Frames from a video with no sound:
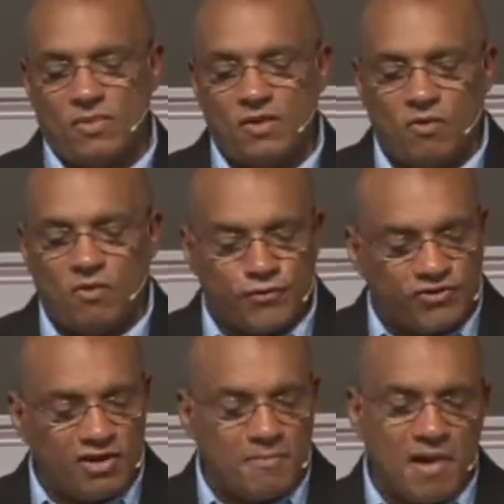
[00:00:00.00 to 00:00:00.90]
Well, for
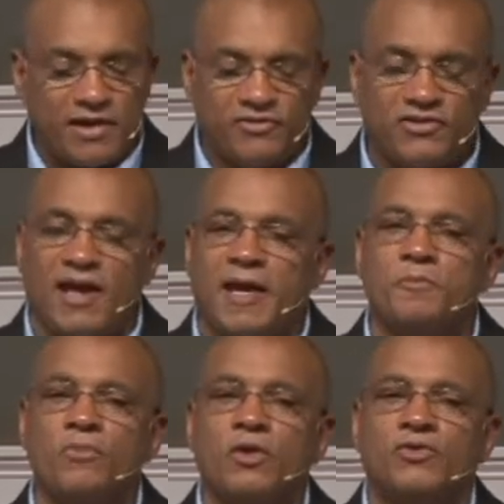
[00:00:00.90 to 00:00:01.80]
some might say,
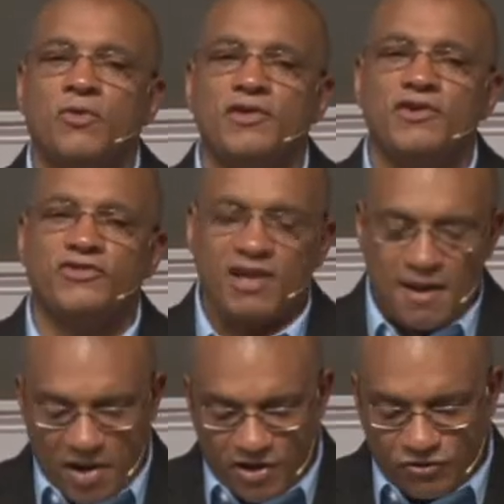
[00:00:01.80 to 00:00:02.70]
during this time,
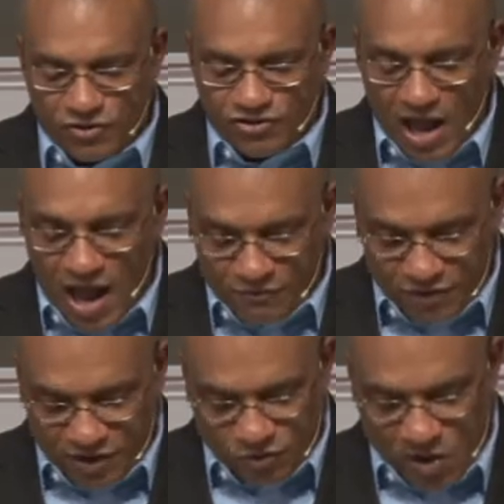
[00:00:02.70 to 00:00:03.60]
Pastor, it's
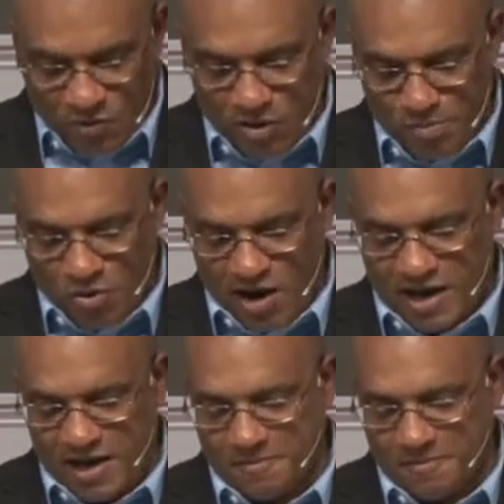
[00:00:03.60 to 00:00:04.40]
obvious why we're praying.